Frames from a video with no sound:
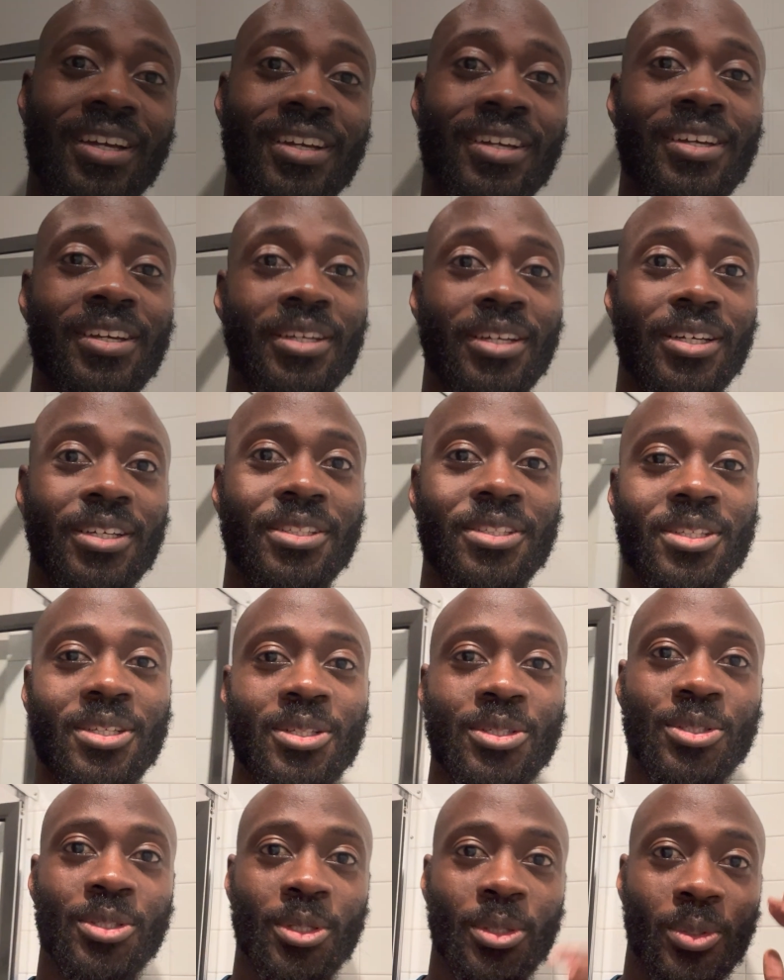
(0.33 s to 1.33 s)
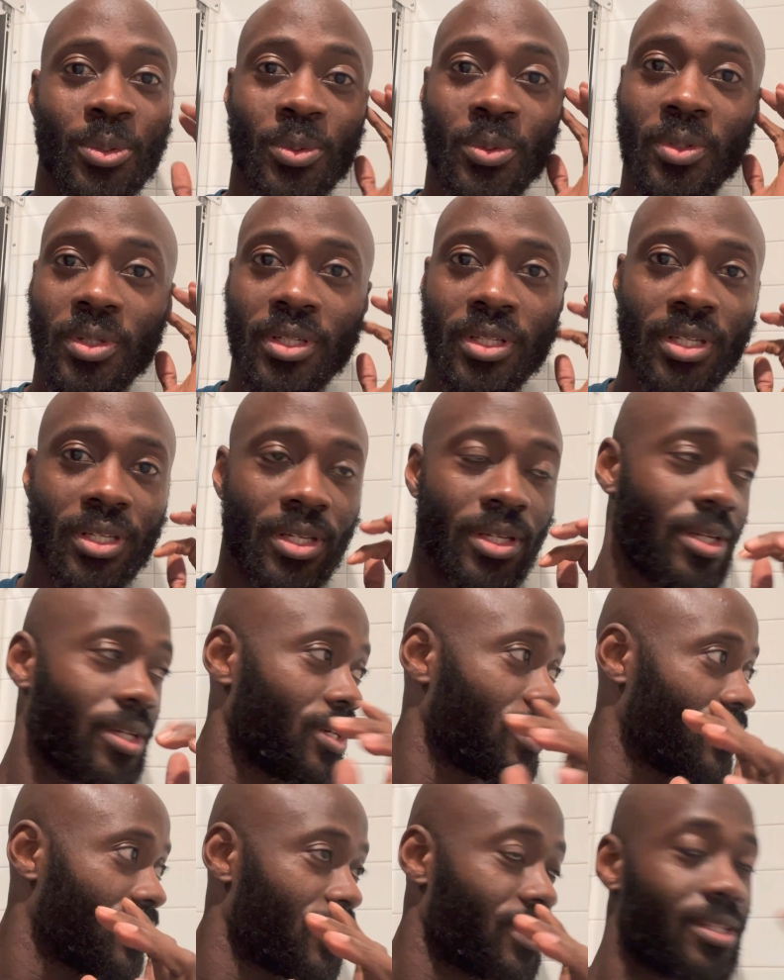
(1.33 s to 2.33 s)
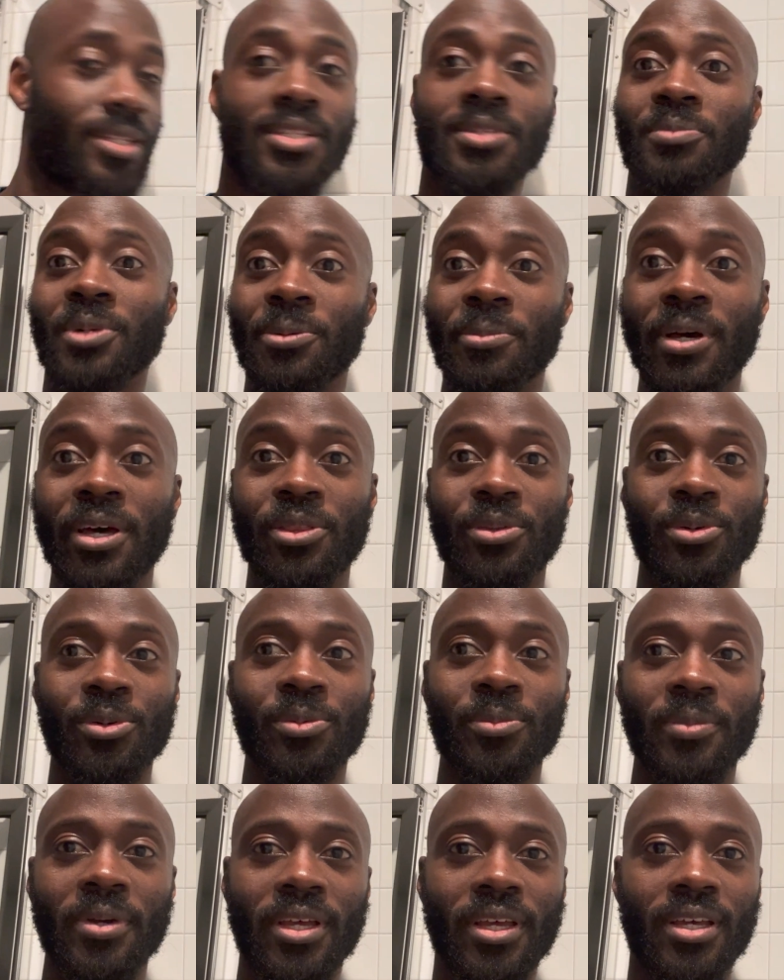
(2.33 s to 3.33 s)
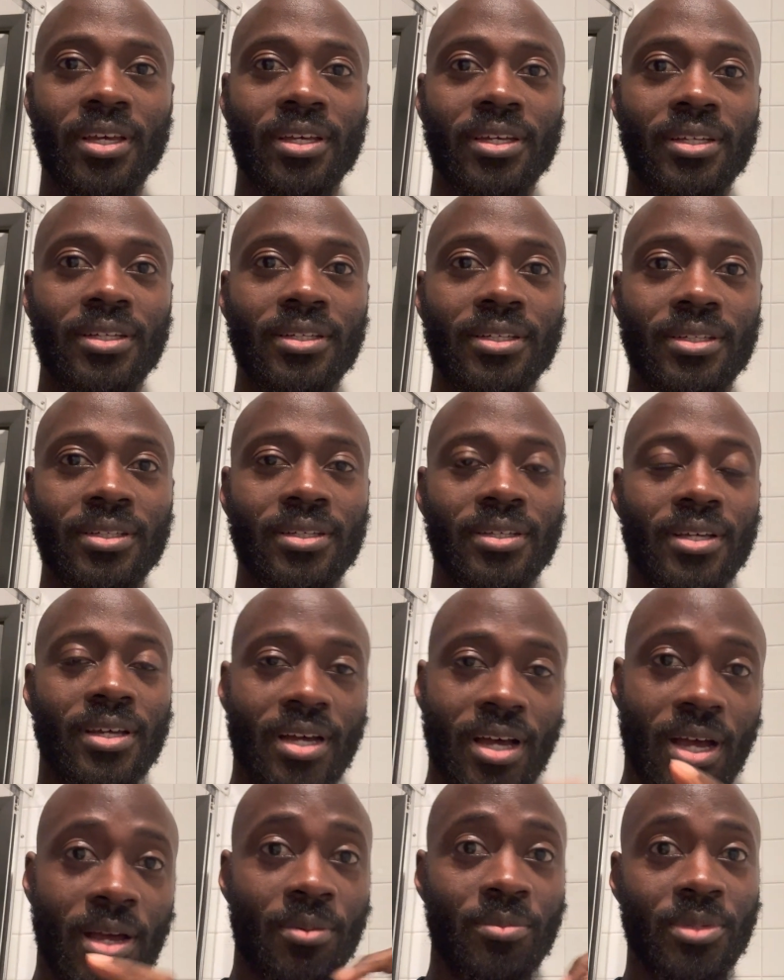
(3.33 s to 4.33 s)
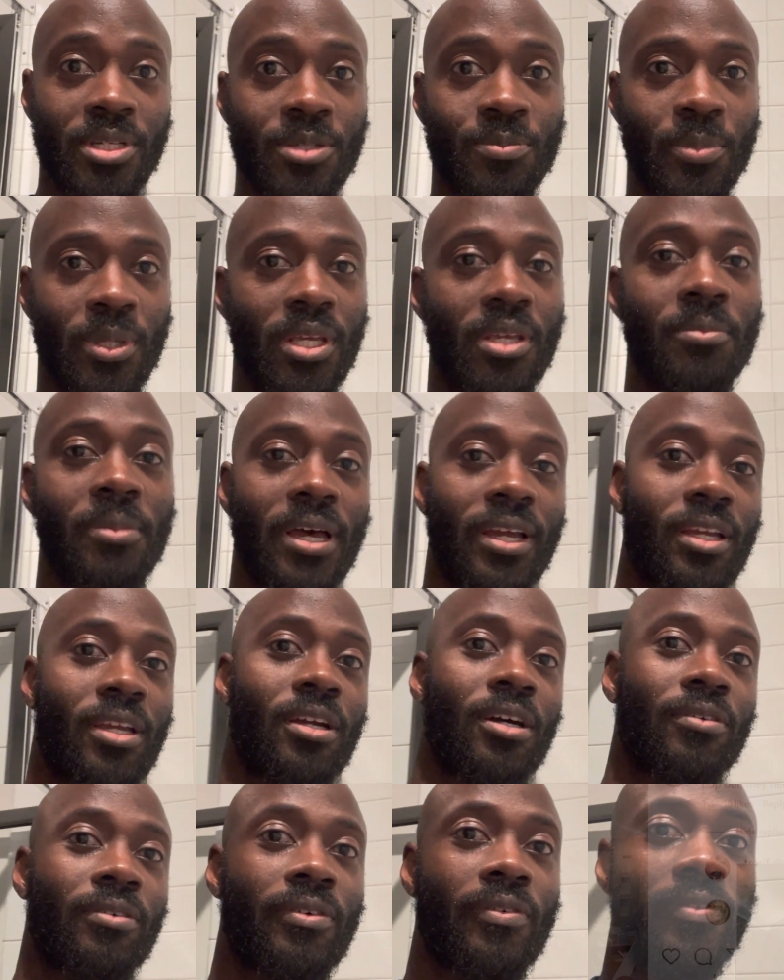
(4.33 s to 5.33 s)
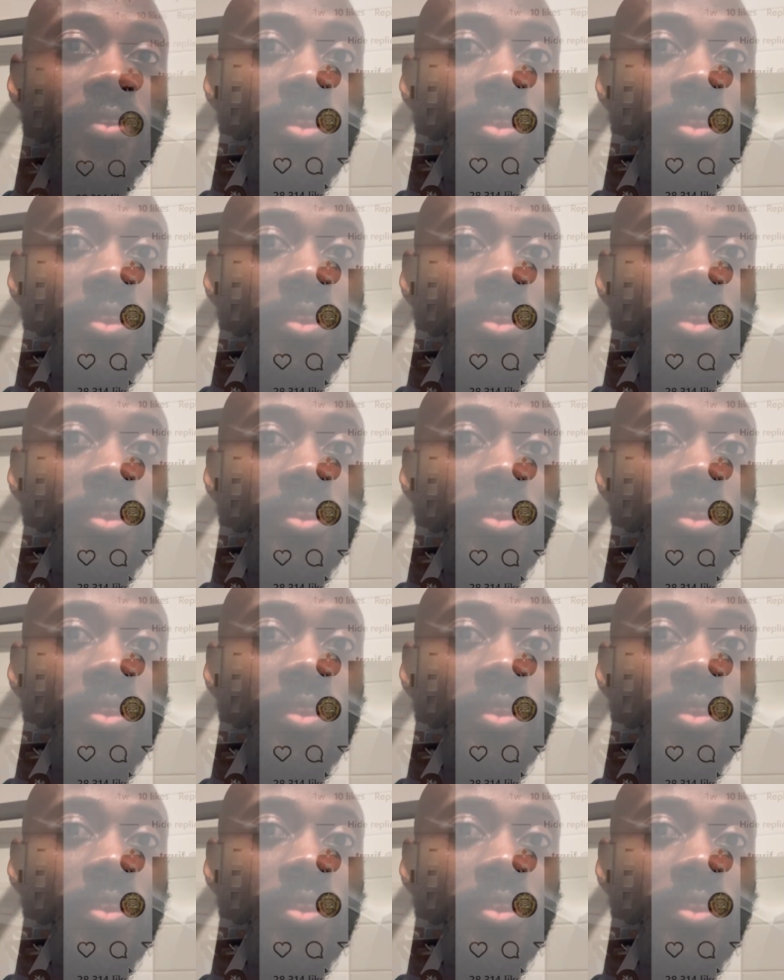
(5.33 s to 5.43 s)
Hey guys, this is my bathroom and I'm just piggybacking off of